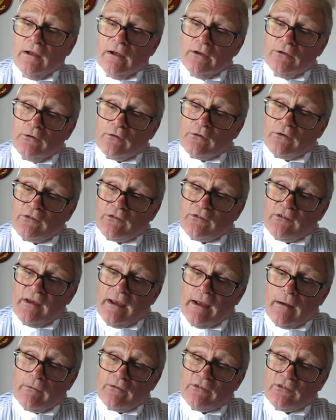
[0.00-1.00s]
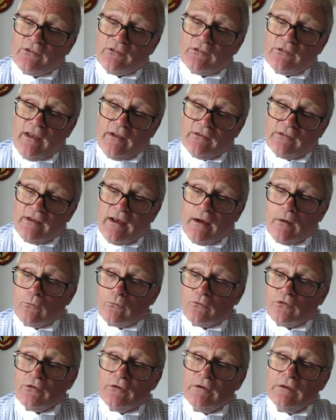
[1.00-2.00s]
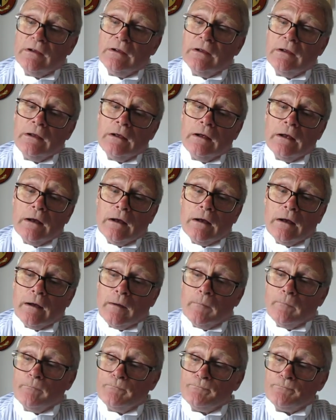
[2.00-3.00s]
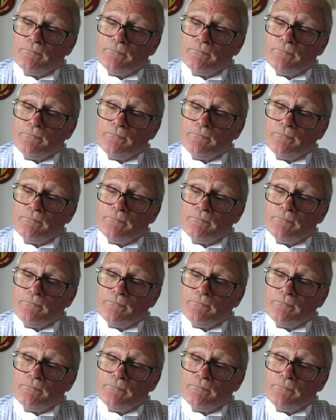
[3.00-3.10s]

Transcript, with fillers: and you can see how it's set out um,